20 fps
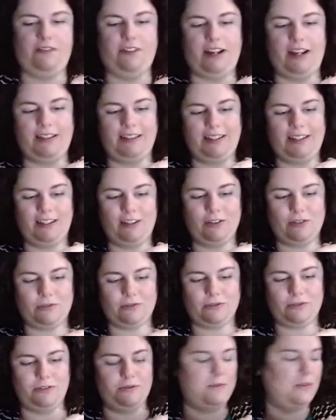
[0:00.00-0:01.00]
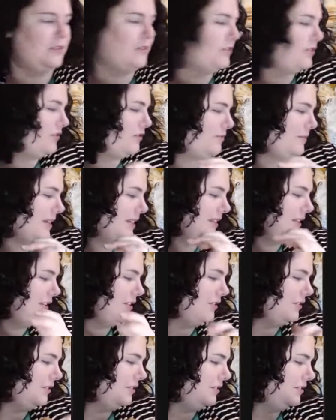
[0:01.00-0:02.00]
finally threw most of my
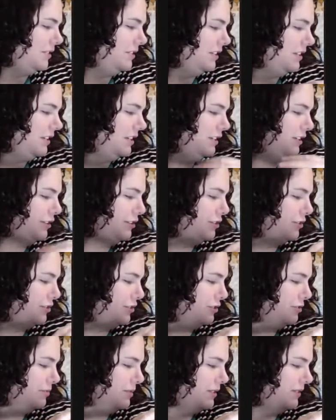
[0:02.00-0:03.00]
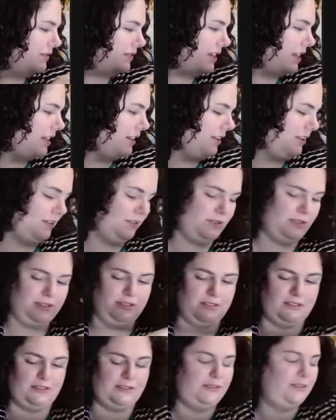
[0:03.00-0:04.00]
little tubes of yellows